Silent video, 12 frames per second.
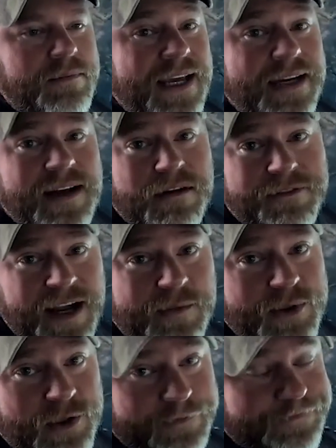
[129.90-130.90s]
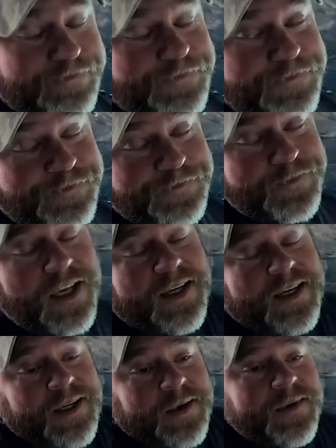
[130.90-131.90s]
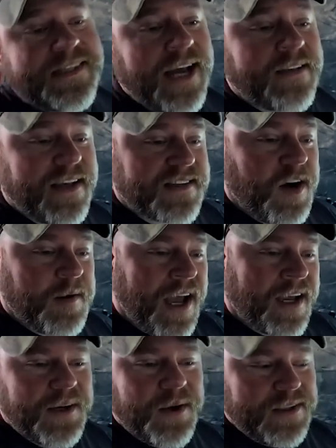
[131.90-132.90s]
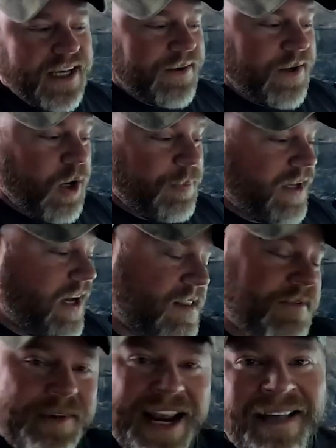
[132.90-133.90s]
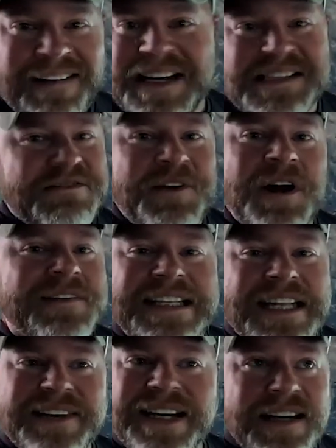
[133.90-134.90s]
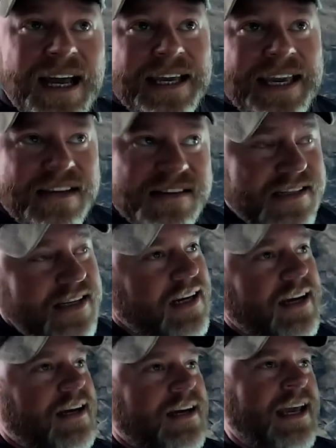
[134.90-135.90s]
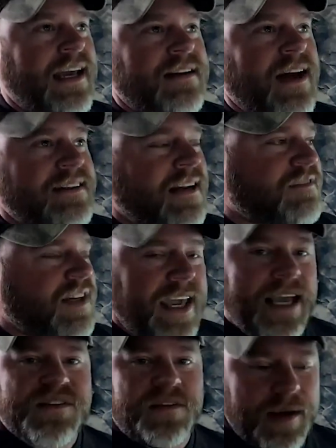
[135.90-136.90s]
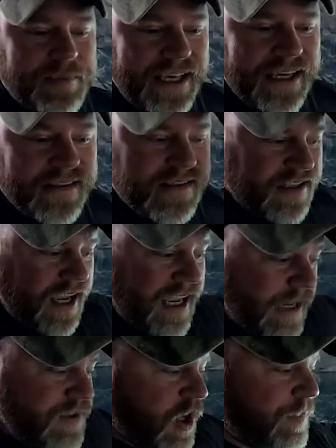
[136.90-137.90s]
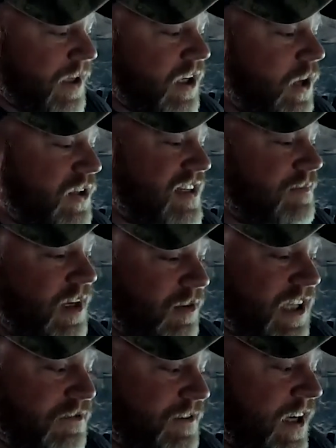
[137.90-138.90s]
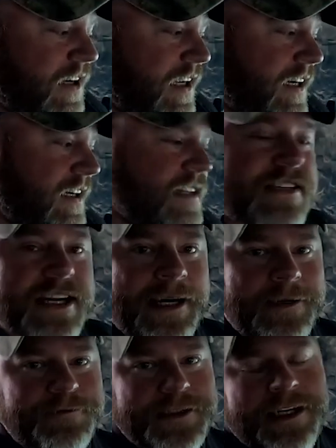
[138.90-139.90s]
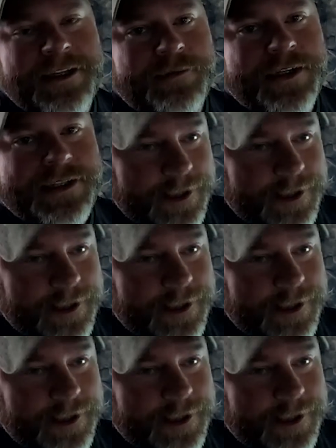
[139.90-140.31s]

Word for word: be identifiable. We'll see how things go. I'm not going to hold out hope. Uh, the is of RV living, I guess. And uh, I did have to cancel my plans today. I was hoping to go do something really fun, and instead, dealing with